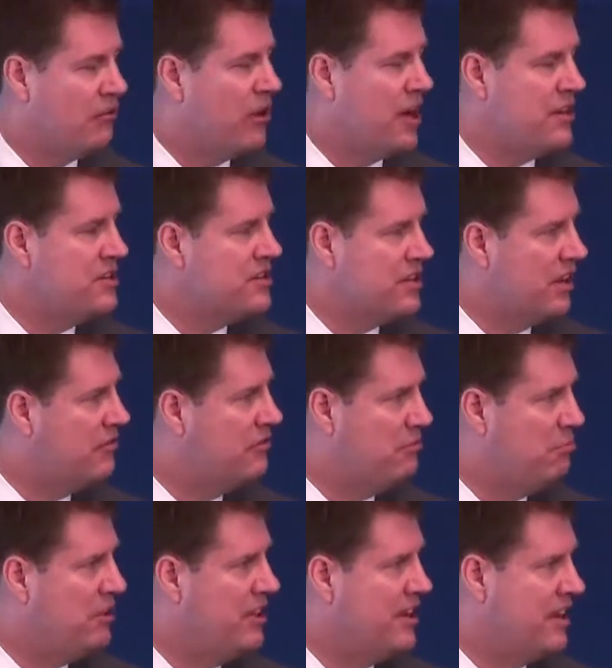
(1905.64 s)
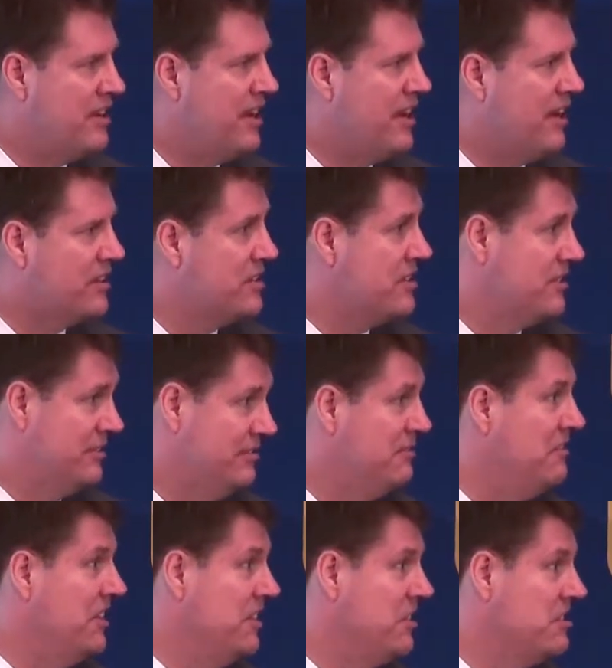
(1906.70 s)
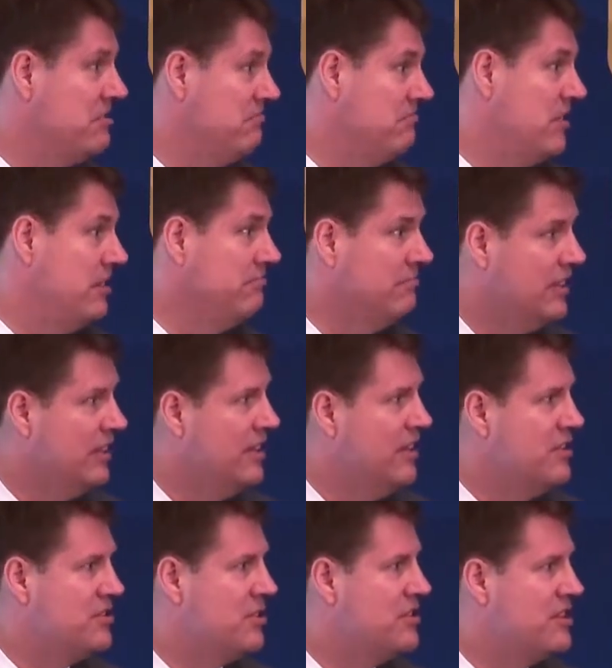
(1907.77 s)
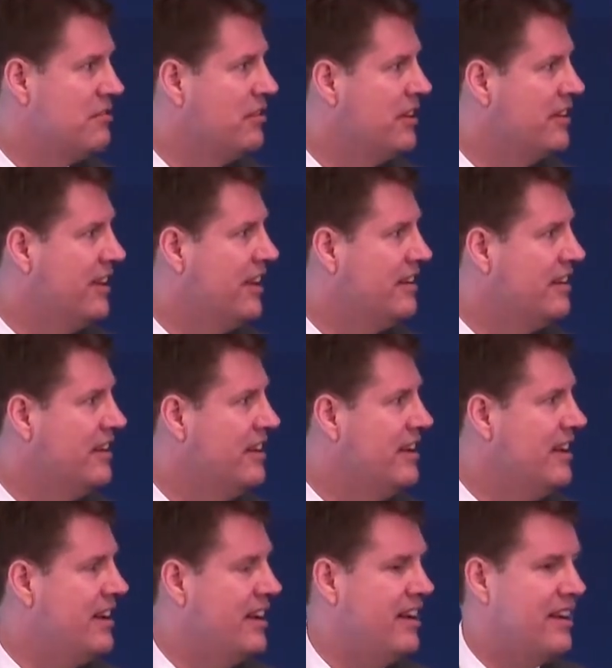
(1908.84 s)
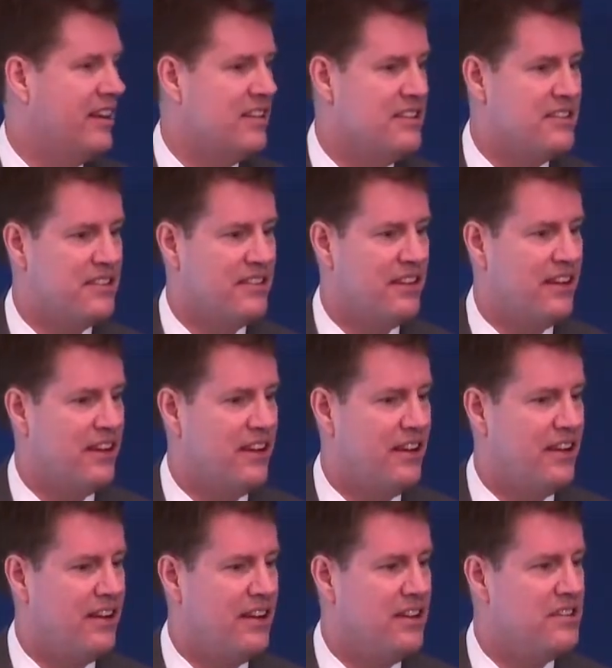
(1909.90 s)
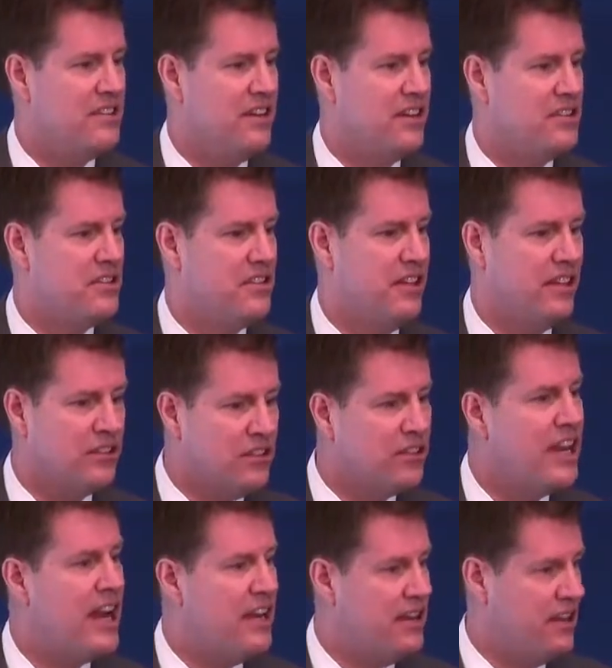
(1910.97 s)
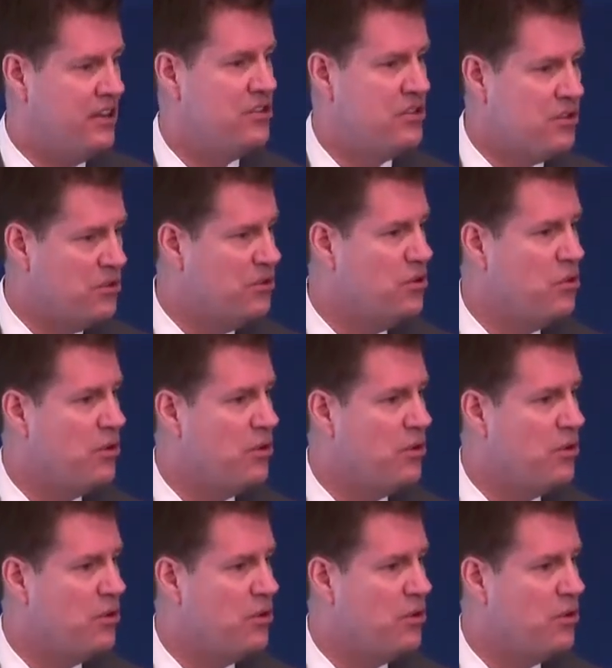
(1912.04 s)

variety of stuff, P90X, fitness, right? So stuff like that. And it's inculcated into who